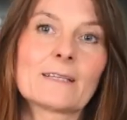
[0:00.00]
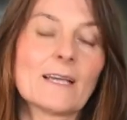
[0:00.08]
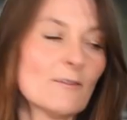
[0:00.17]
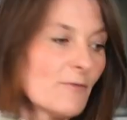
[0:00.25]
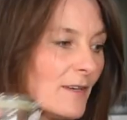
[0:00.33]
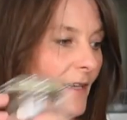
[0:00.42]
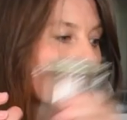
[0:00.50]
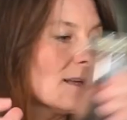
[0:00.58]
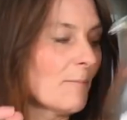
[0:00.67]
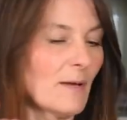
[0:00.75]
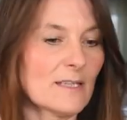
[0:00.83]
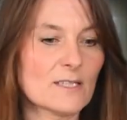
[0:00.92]
I think
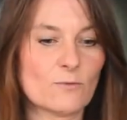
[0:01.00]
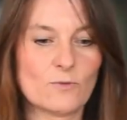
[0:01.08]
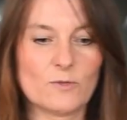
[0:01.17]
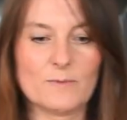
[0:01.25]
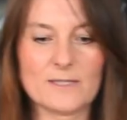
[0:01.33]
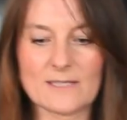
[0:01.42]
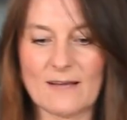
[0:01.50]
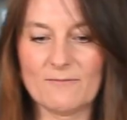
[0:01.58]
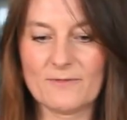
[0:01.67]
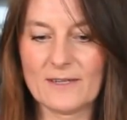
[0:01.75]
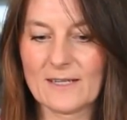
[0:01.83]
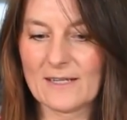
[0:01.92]
the best would be
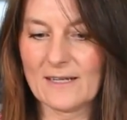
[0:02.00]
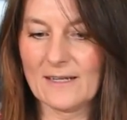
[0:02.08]
something